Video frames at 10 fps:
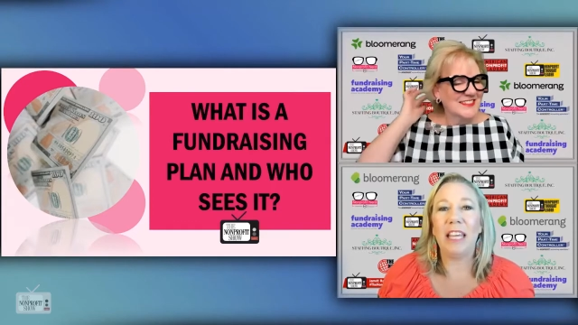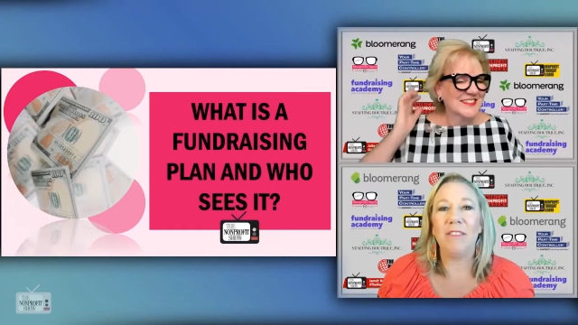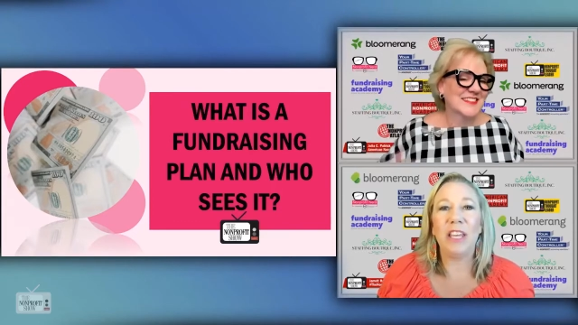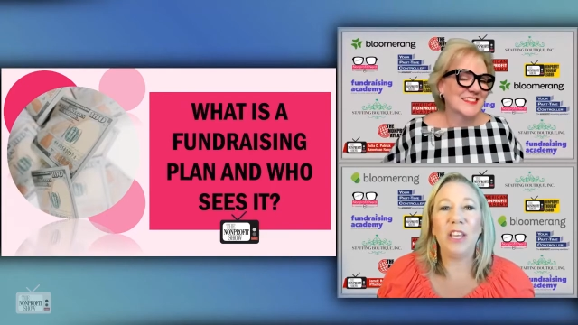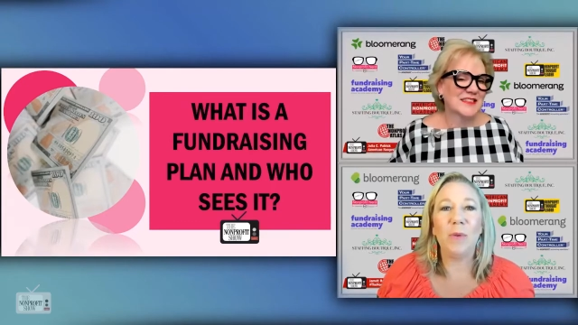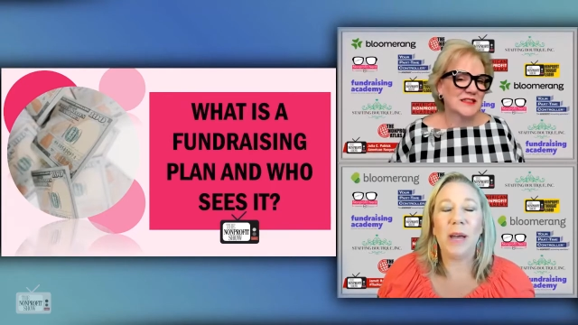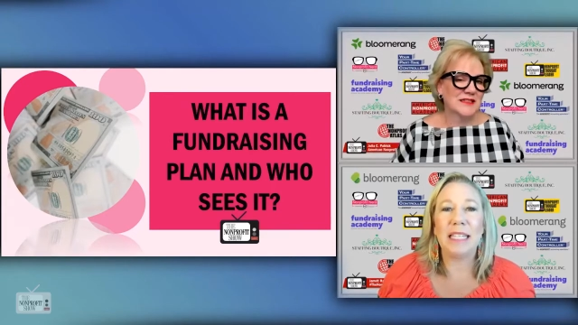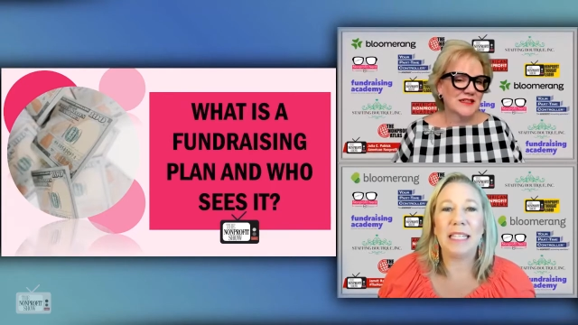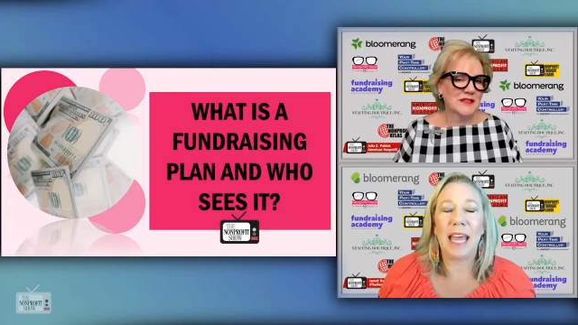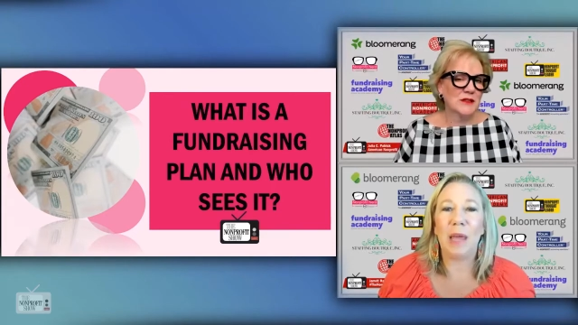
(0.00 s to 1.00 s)
Speaker 1: Giving
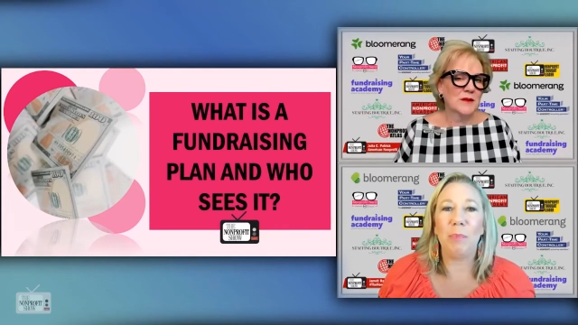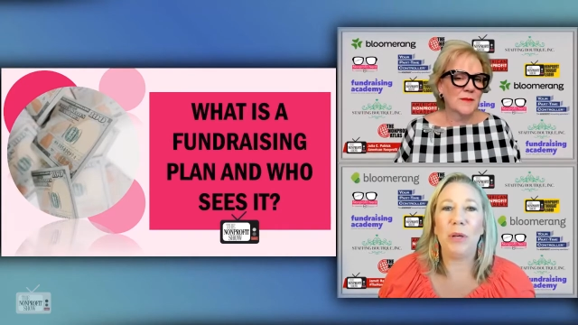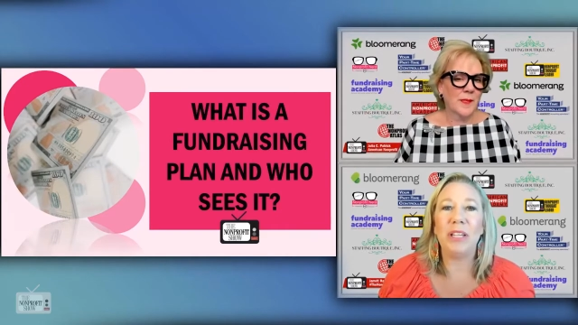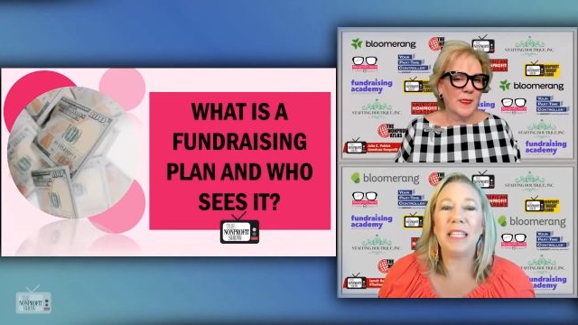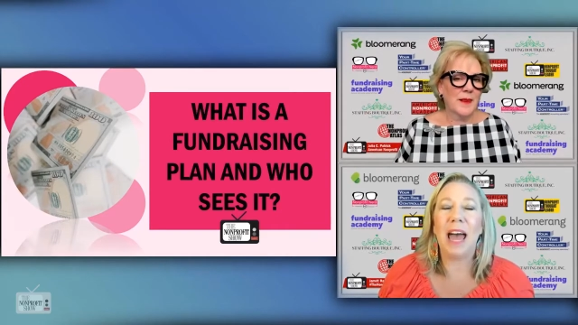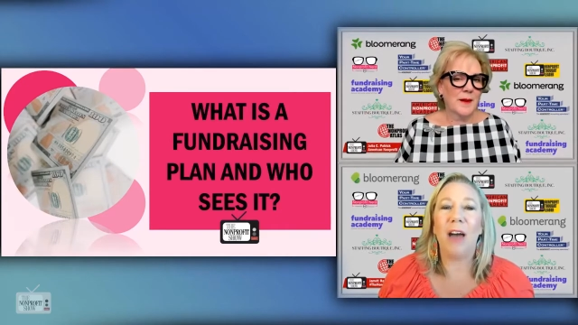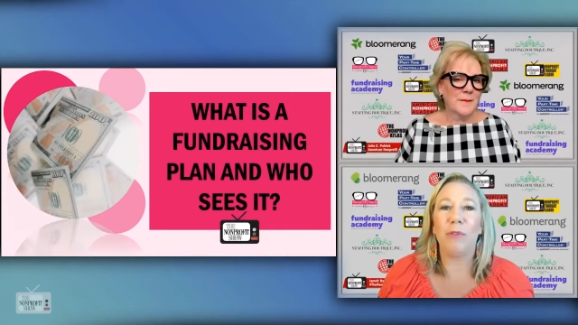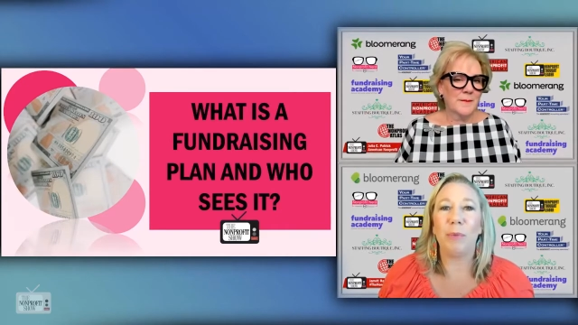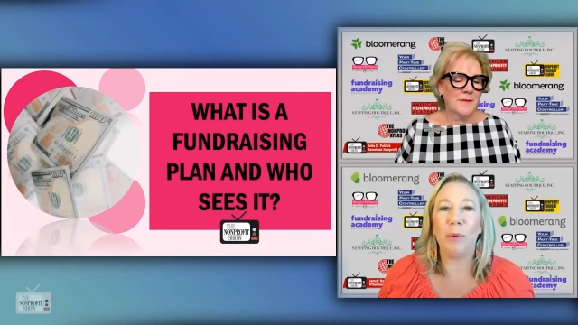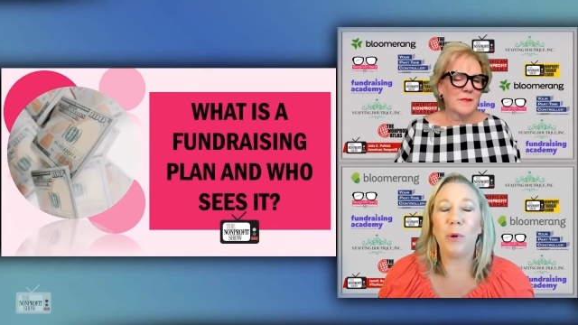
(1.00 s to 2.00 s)
USA puts
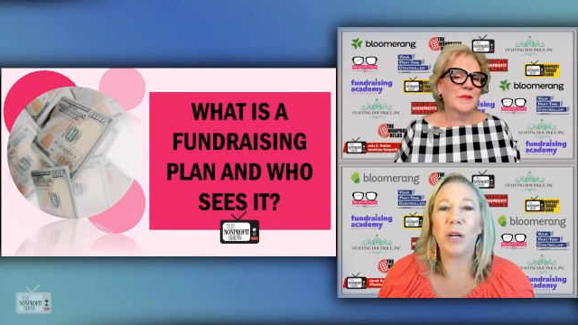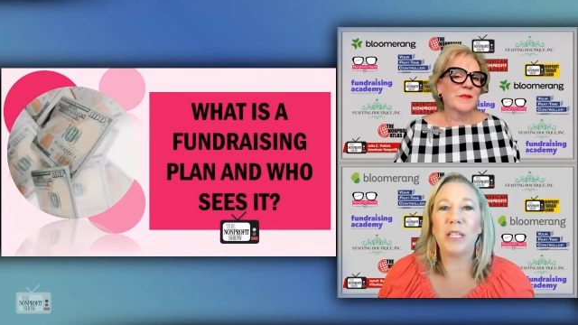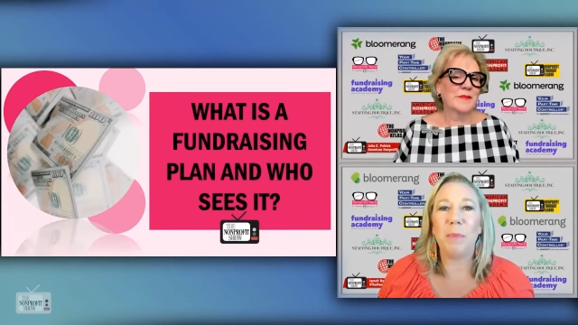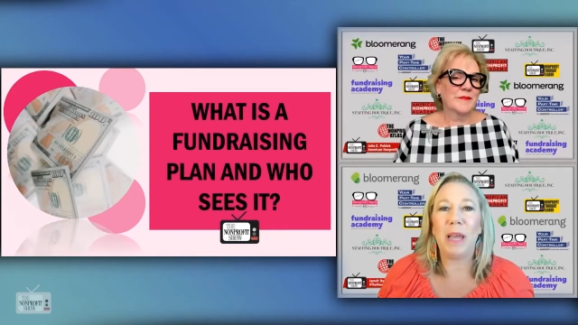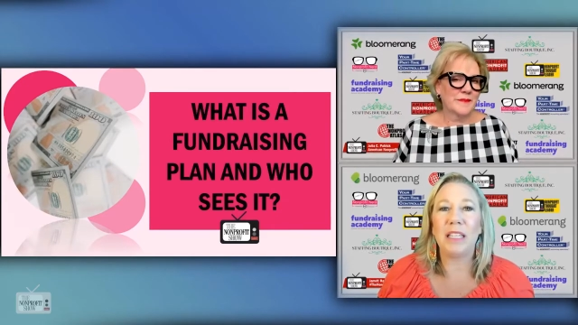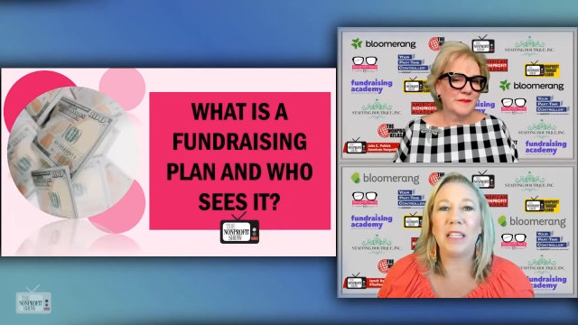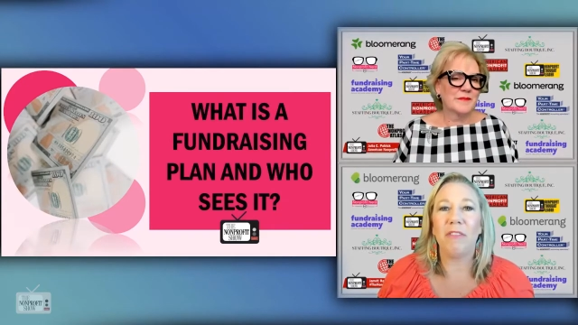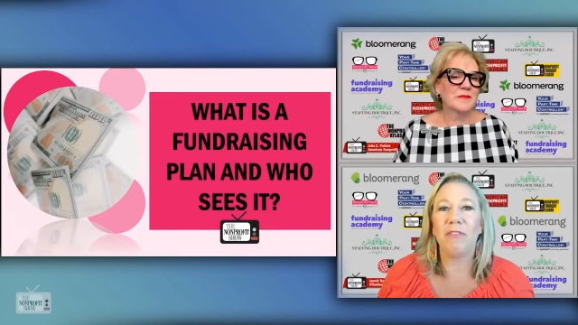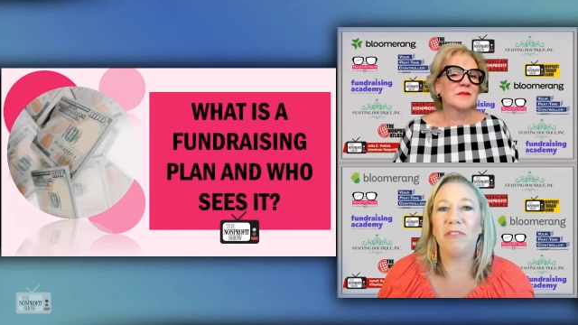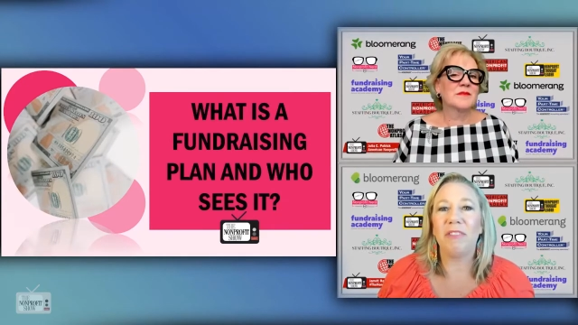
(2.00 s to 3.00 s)
out reports based
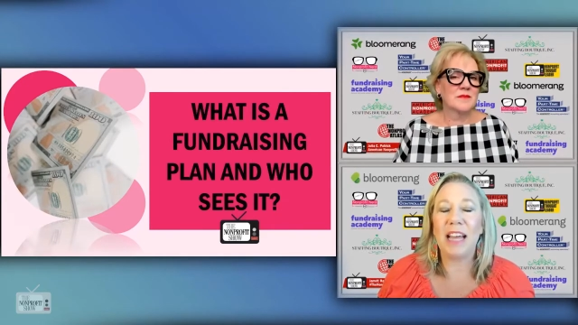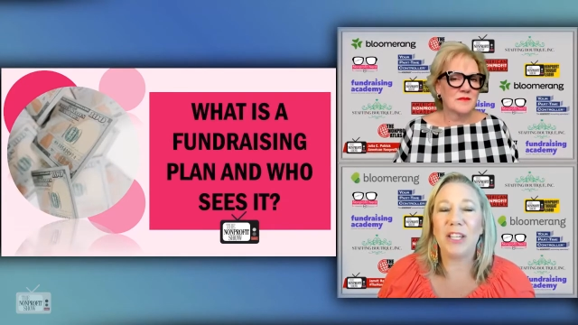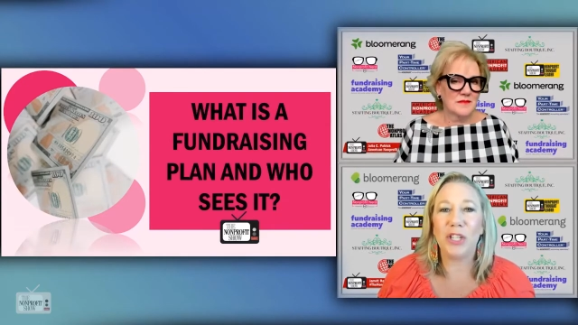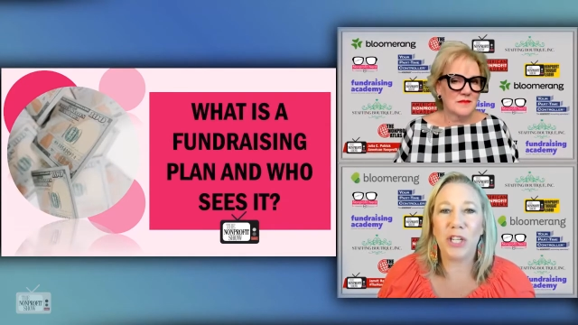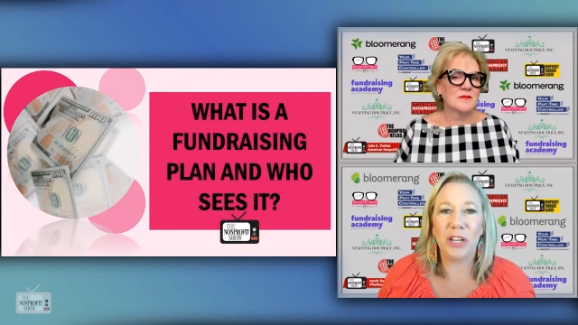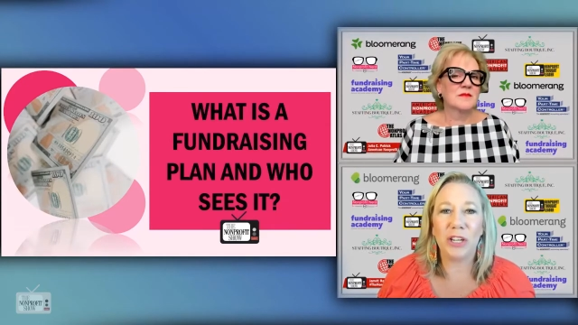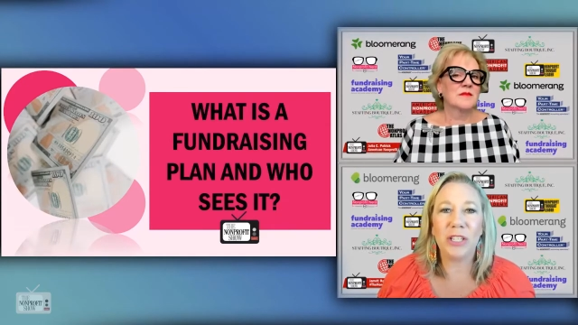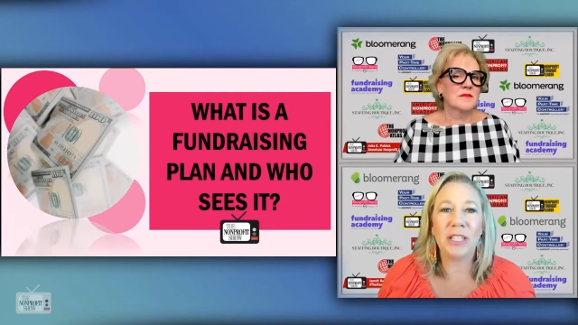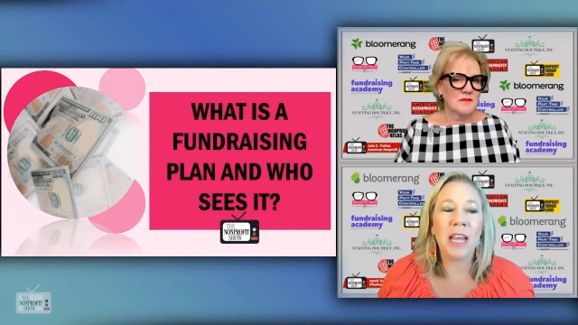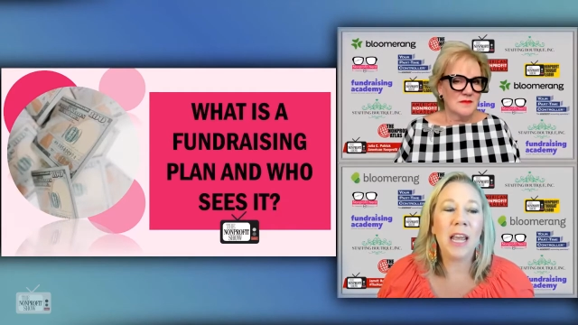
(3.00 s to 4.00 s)
off of last
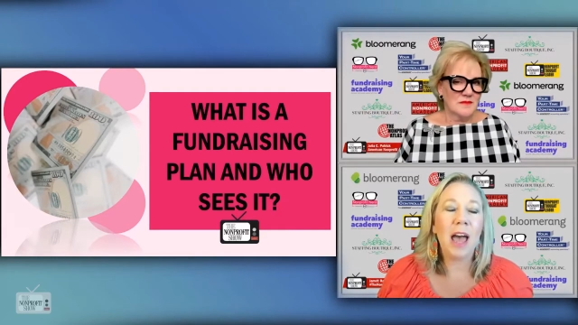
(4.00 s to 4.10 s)
year's